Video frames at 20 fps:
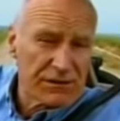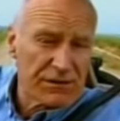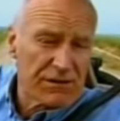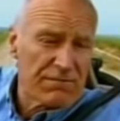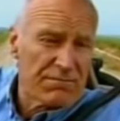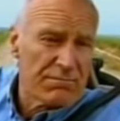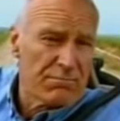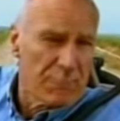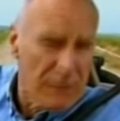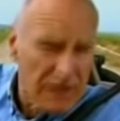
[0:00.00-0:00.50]

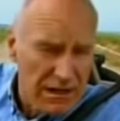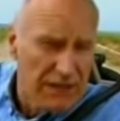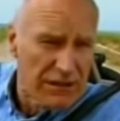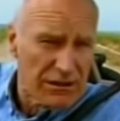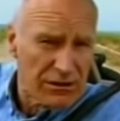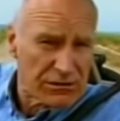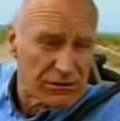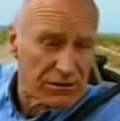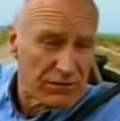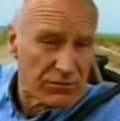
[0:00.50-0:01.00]
tens of
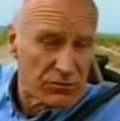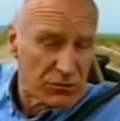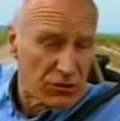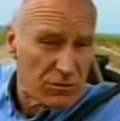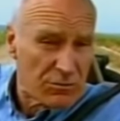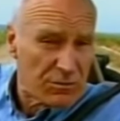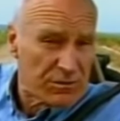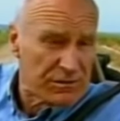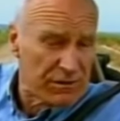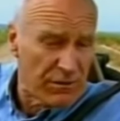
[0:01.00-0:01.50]
millions of
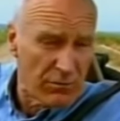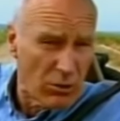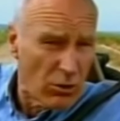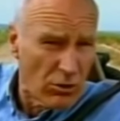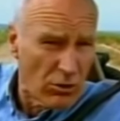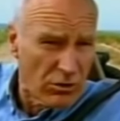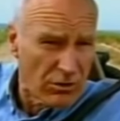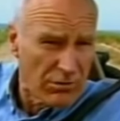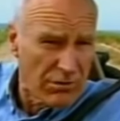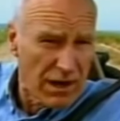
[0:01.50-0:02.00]
troops from
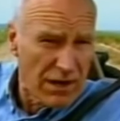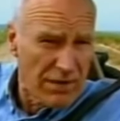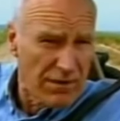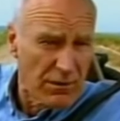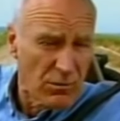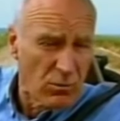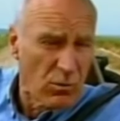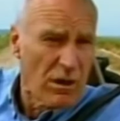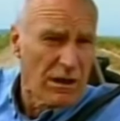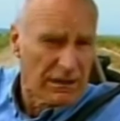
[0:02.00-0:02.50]
all
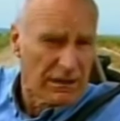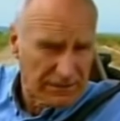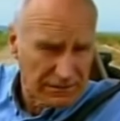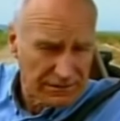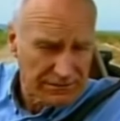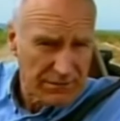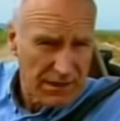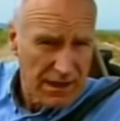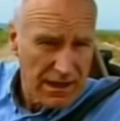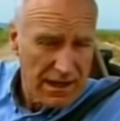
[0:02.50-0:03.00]
around the
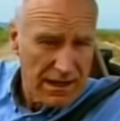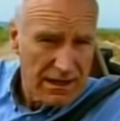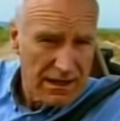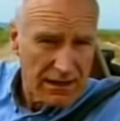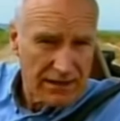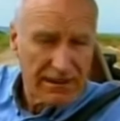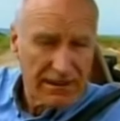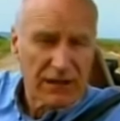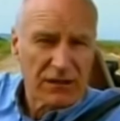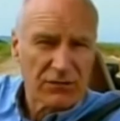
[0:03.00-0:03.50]
world
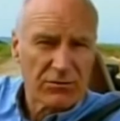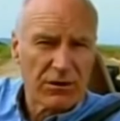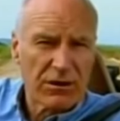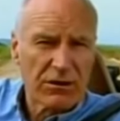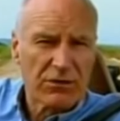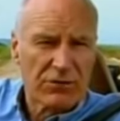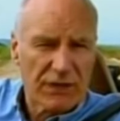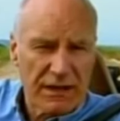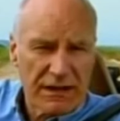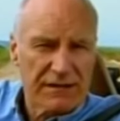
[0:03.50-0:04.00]
and led
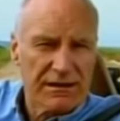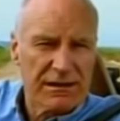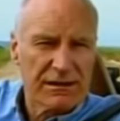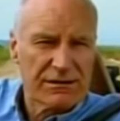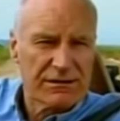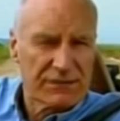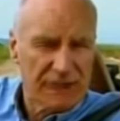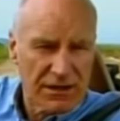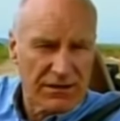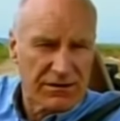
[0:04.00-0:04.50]
to a
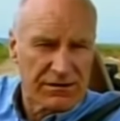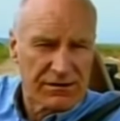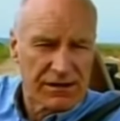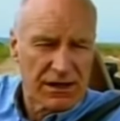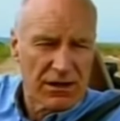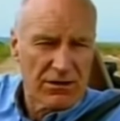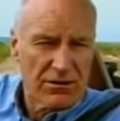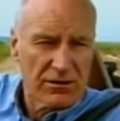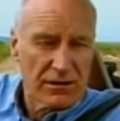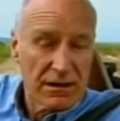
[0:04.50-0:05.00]
greater
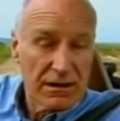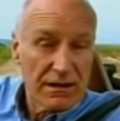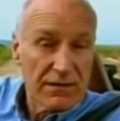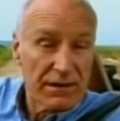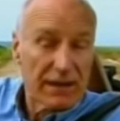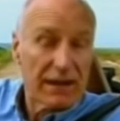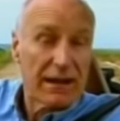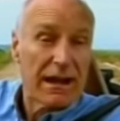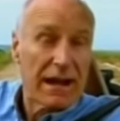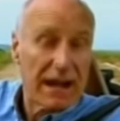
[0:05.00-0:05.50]
death toll
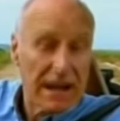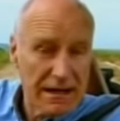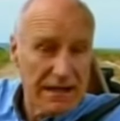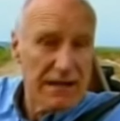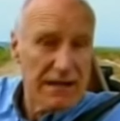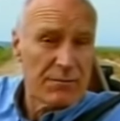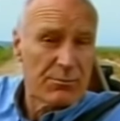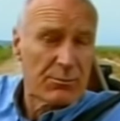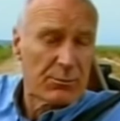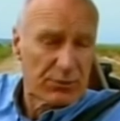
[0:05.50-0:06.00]
than
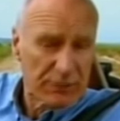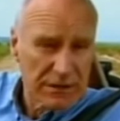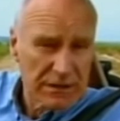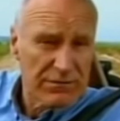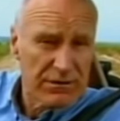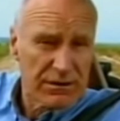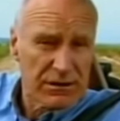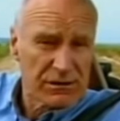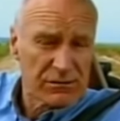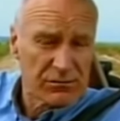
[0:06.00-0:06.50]
any
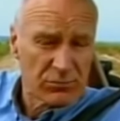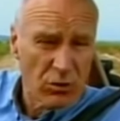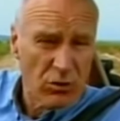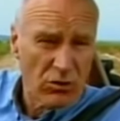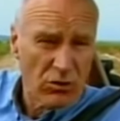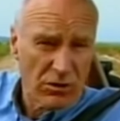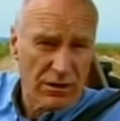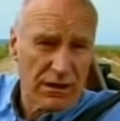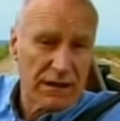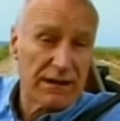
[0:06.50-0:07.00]
previous
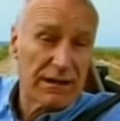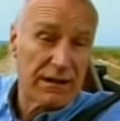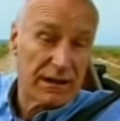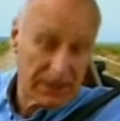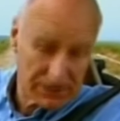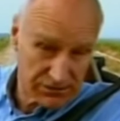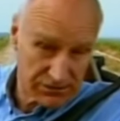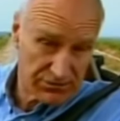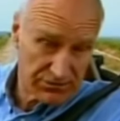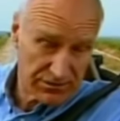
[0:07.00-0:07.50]
war in
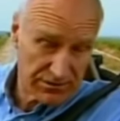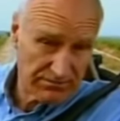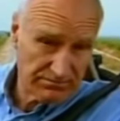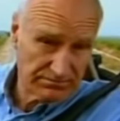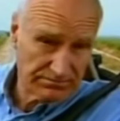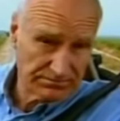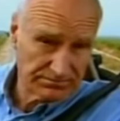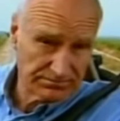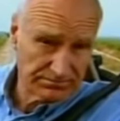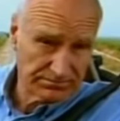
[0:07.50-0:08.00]
history.